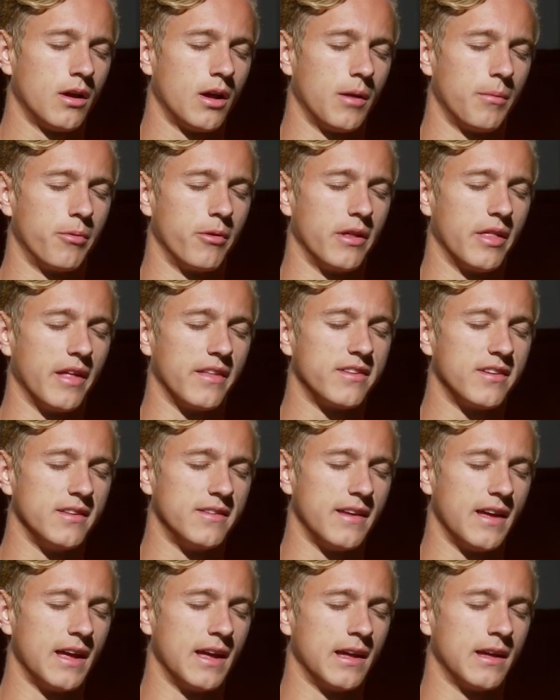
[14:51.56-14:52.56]
I pray that
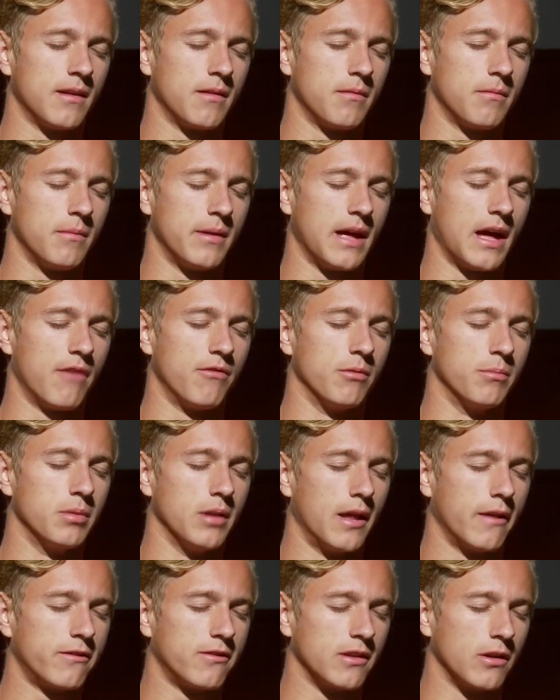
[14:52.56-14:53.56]
today may have a
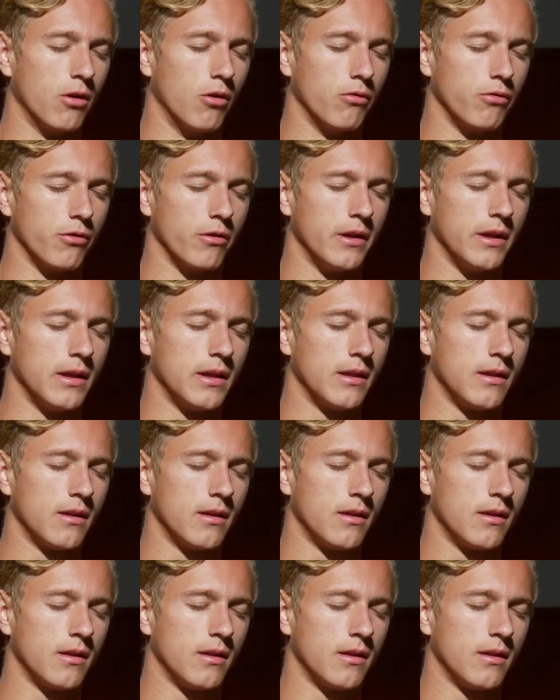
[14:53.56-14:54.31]
blessing over it